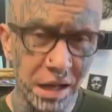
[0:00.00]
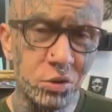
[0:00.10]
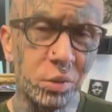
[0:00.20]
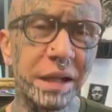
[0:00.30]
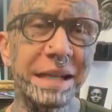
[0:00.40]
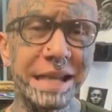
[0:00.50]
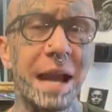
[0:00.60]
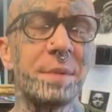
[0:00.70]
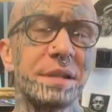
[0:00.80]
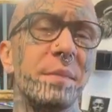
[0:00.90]
let's really
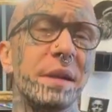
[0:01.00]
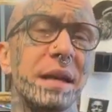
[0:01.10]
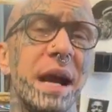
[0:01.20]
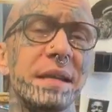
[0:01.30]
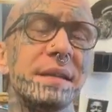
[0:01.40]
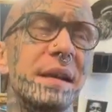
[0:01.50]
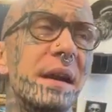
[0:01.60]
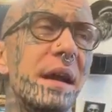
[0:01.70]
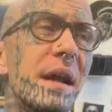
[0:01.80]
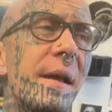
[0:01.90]
examine something, guys.
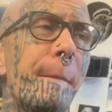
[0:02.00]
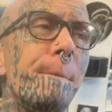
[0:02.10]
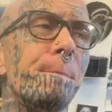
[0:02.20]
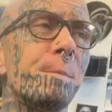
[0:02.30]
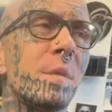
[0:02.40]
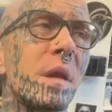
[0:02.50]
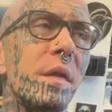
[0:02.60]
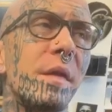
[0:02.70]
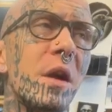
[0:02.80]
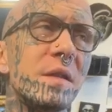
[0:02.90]

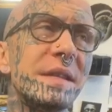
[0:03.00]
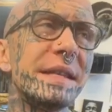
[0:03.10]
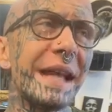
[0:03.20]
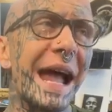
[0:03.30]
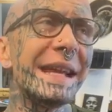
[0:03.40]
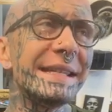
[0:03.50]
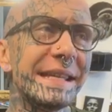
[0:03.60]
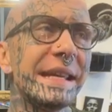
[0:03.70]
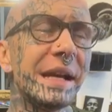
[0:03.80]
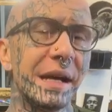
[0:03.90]
There's this
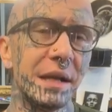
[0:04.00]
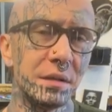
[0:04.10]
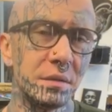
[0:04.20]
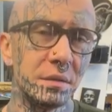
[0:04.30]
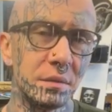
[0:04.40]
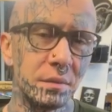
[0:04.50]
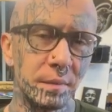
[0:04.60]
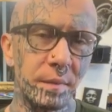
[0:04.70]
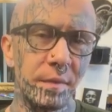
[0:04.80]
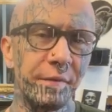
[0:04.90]
idea
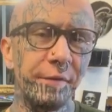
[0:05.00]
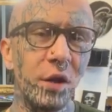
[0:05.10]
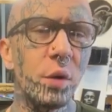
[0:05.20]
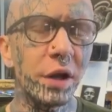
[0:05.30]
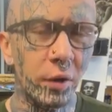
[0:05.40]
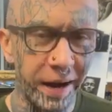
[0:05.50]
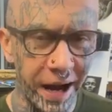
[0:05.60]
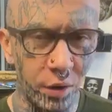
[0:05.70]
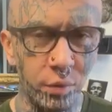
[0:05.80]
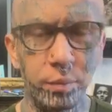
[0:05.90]
floating
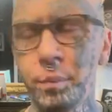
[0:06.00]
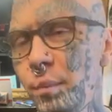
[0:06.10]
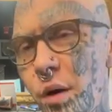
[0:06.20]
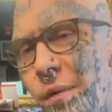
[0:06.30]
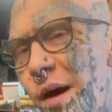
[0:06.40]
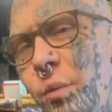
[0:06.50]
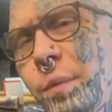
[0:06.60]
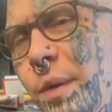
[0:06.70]
around around